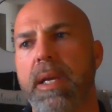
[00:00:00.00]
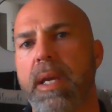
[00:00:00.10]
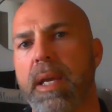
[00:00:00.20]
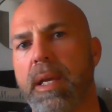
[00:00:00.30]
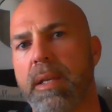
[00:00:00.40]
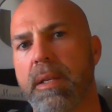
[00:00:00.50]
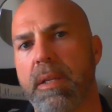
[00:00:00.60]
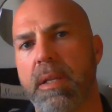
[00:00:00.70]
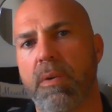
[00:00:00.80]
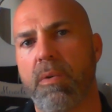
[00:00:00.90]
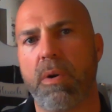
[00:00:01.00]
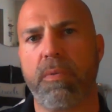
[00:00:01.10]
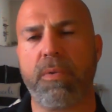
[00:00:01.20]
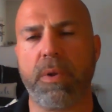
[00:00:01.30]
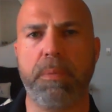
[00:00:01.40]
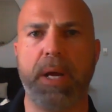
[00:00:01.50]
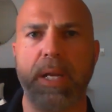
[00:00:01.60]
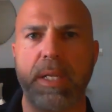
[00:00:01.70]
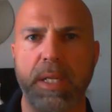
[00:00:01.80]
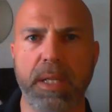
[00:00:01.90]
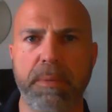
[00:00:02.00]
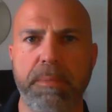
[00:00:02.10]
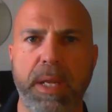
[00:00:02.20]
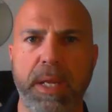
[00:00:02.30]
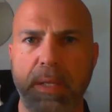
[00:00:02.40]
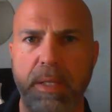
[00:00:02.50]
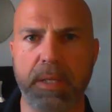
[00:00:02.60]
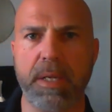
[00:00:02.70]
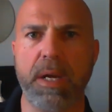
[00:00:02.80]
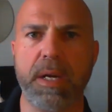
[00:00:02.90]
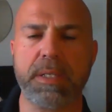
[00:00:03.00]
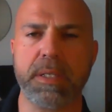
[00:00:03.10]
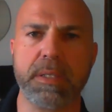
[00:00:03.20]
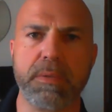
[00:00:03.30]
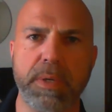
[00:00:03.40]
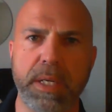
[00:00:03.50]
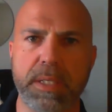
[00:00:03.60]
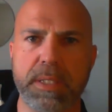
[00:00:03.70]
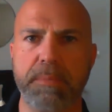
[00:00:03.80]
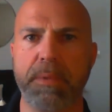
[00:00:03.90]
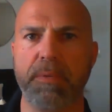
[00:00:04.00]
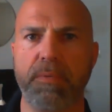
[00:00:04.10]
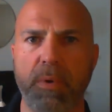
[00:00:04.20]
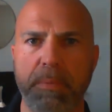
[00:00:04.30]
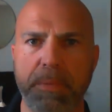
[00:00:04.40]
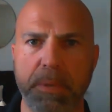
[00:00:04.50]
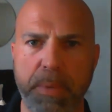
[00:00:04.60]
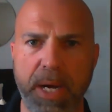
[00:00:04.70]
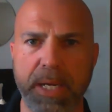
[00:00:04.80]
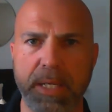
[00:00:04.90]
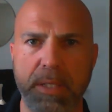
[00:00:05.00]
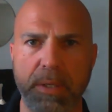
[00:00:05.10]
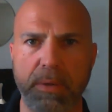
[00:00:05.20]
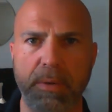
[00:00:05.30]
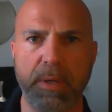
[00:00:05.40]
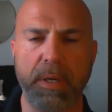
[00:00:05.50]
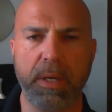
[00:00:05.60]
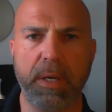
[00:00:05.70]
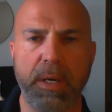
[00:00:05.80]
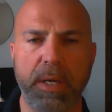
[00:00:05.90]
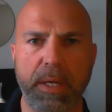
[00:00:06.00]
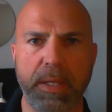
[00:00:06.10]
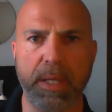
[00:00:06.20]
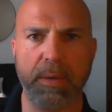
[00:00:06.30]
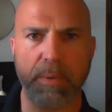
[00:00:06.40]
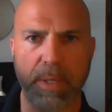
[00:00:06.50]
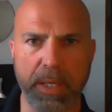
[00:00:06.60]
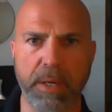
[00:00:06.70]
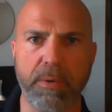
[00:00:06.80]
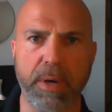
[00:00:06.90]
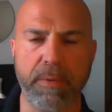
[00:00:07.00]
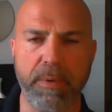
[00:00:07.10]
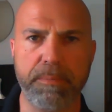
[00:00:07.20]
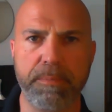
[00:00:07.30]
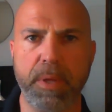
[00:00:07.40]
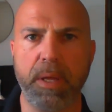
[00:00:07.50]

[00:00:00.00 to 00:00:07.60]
And in order for the body to eliminate the toxins, we need something for them to bind to, and then we can get rid of them.